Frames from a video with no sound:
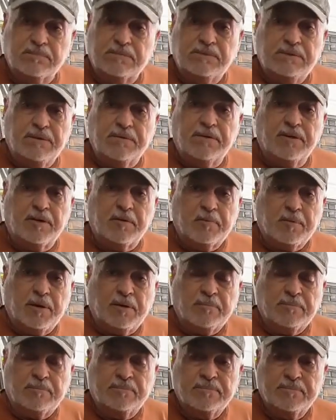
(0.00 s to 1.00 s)
Never had a
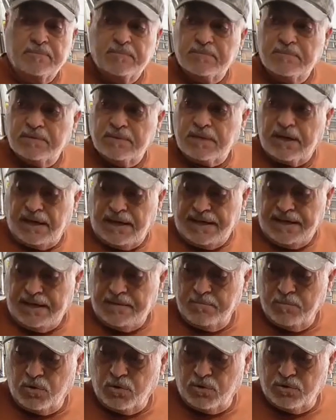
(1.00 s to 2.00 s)
problem. I
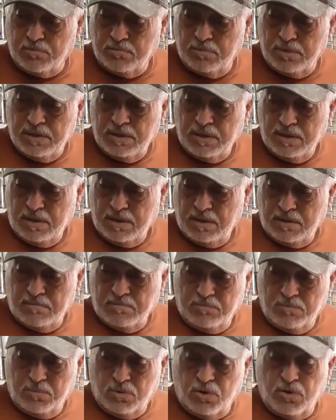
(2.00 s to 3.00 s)
had more
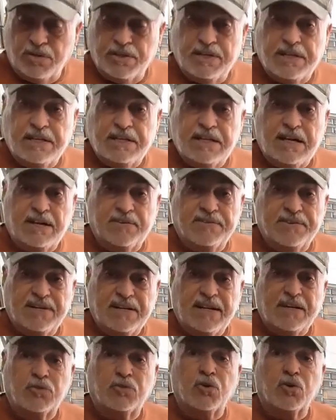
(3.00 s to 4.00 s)
than enough, and
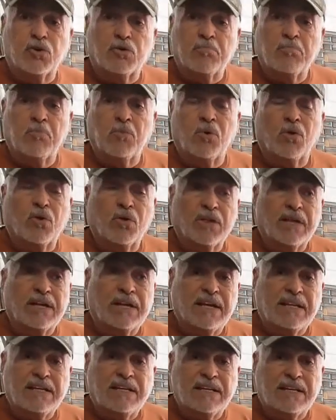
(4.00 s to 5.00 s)
I took more than
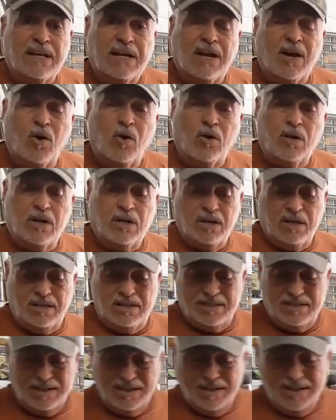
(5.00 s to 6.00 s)
I needed.
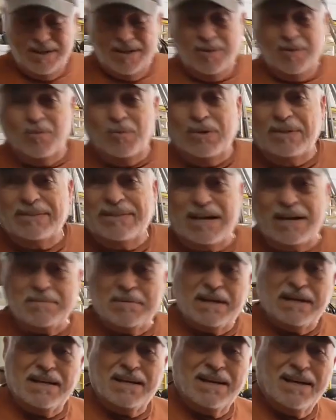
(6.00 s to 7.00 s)
One time
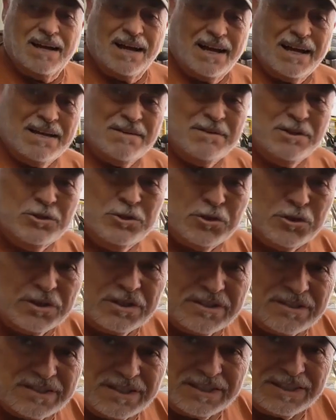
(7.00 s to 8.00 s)
I even took
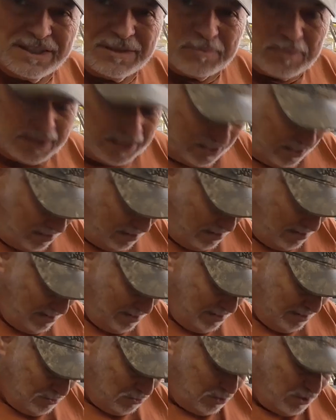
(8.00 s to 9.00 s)
a CD player
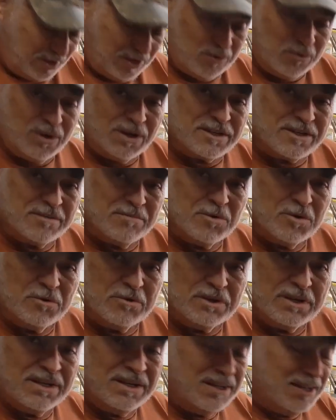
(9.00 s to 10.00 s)
so I can watch a
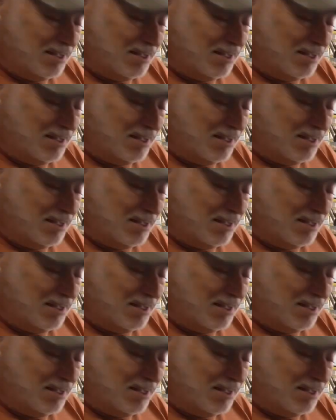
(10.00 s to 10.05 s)
movie.